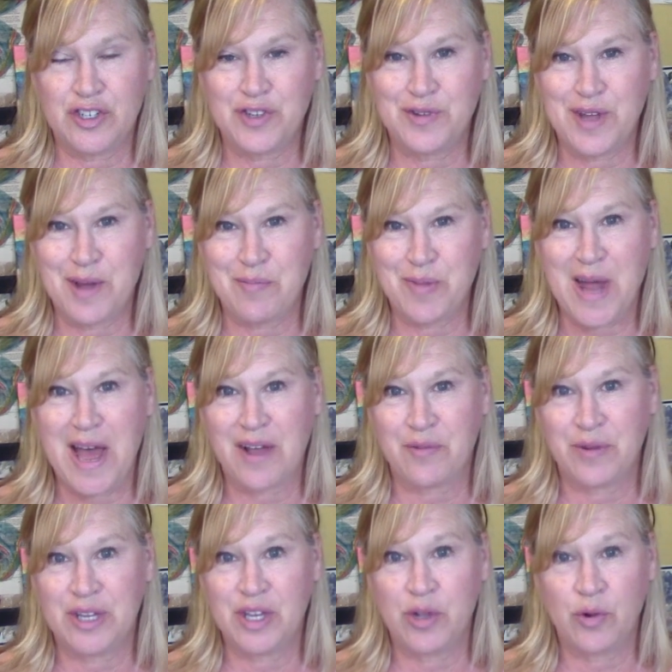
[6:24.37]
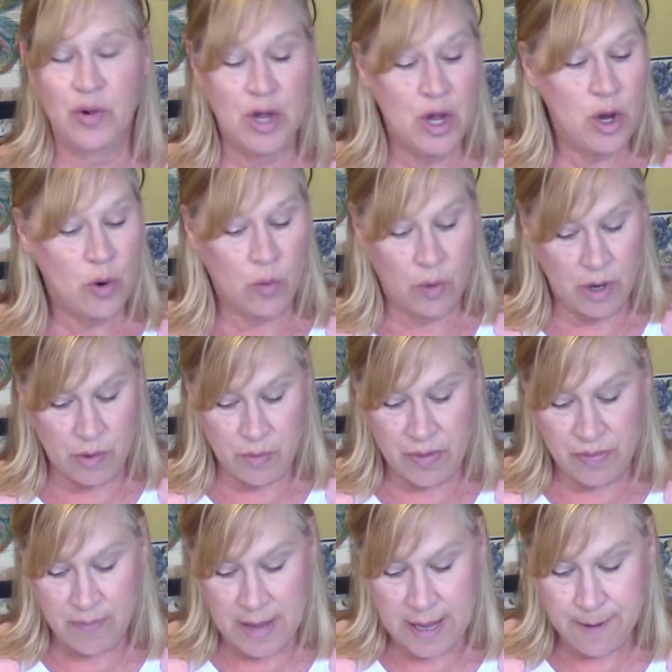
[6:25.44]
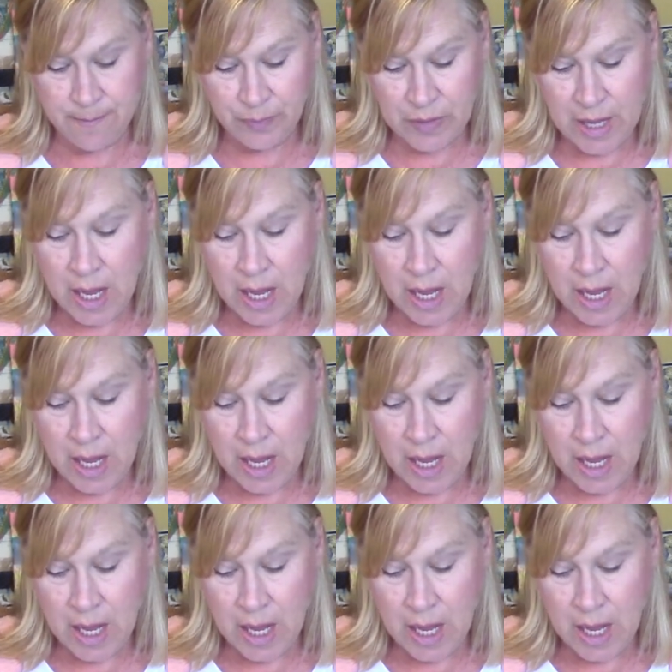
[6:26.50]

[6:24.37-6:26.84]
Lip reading: you get black when you work with me.